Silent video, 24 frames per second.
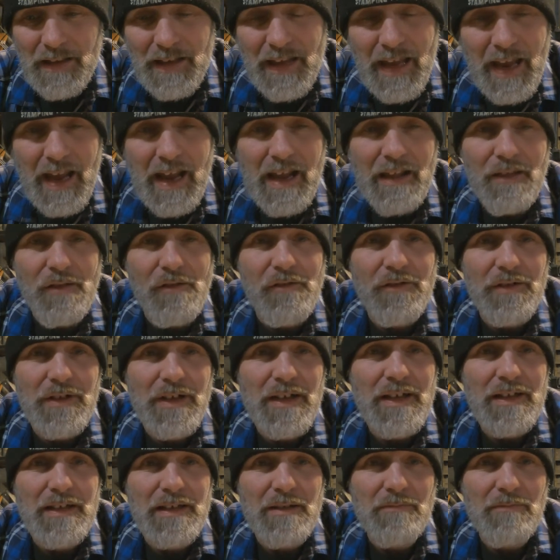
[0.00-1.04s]
cancer
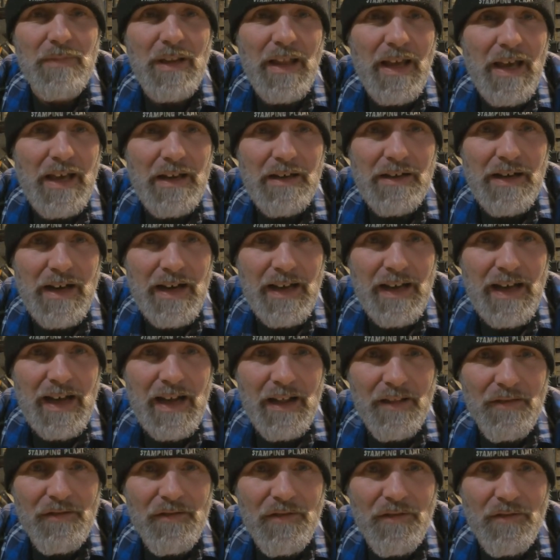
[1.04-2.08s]
in the bladder, I
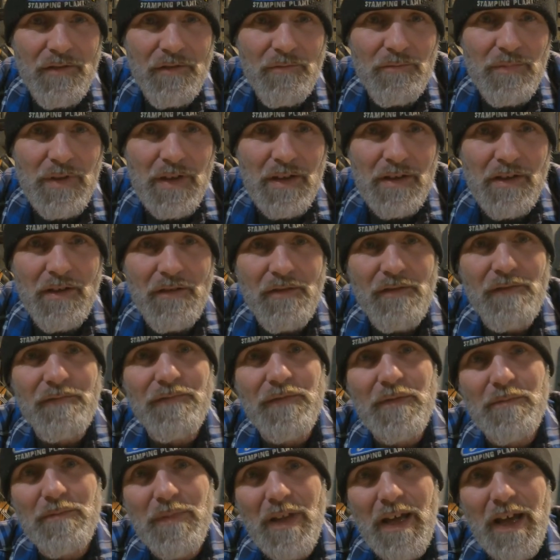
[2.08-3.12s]
guess, is because
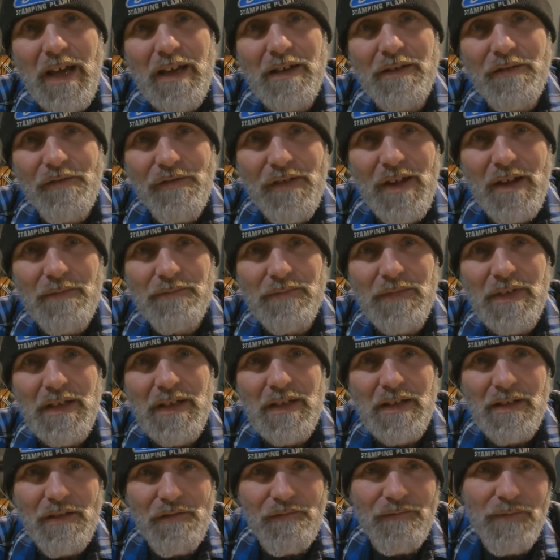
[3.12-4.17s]
if your bladder's
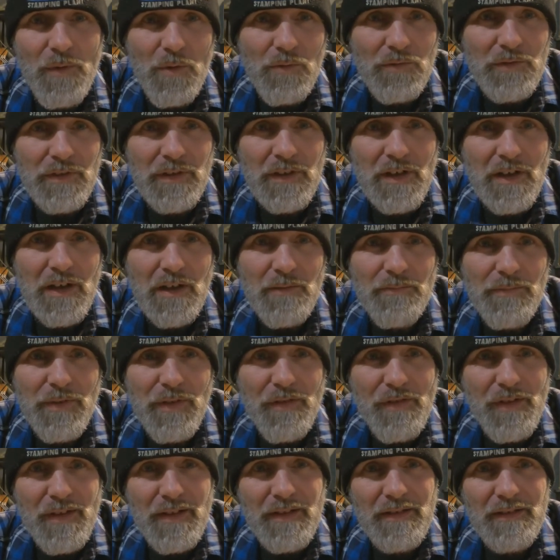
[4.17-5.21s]
empty, it's folded up.
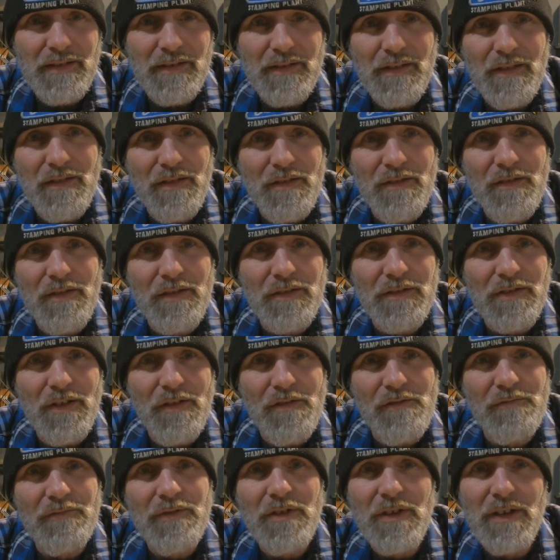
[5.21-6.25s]
It
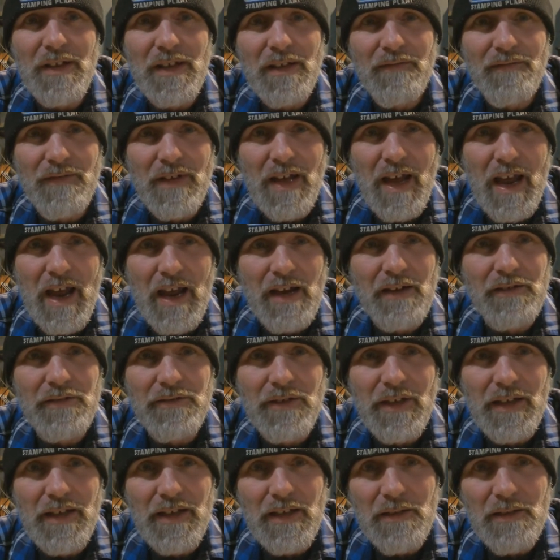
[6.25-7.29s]
doesn't really give accurate